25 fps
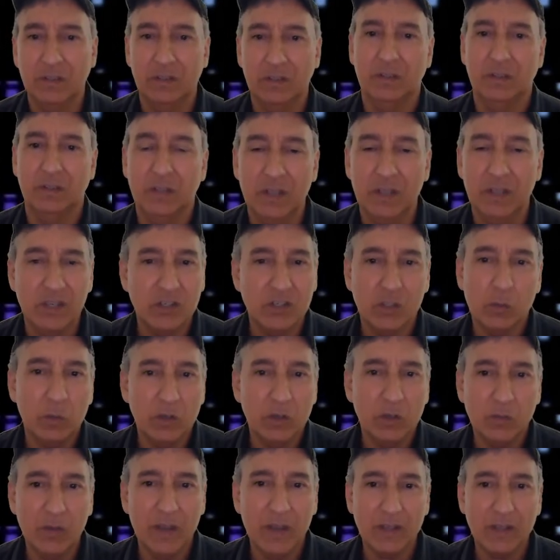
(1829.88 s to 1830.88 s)
It's too
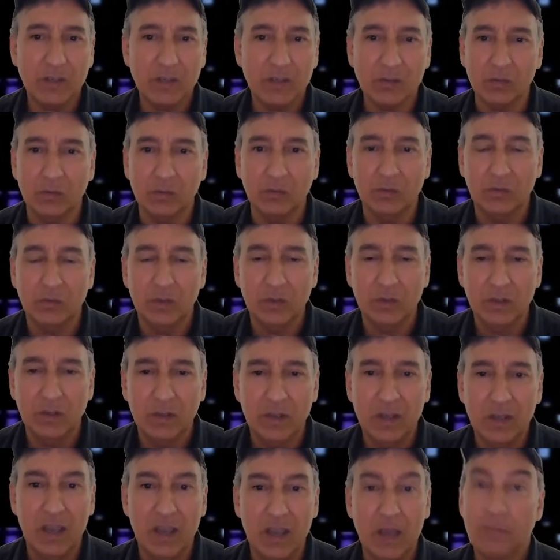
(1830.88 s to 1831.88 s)
much of a hassle.
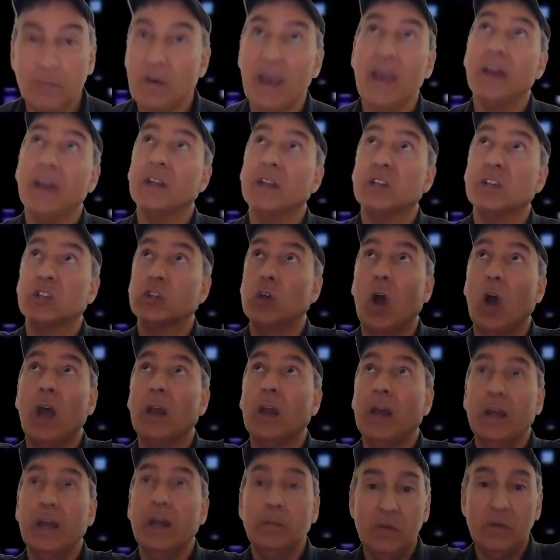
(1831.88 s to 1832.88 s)
If I had a skylight,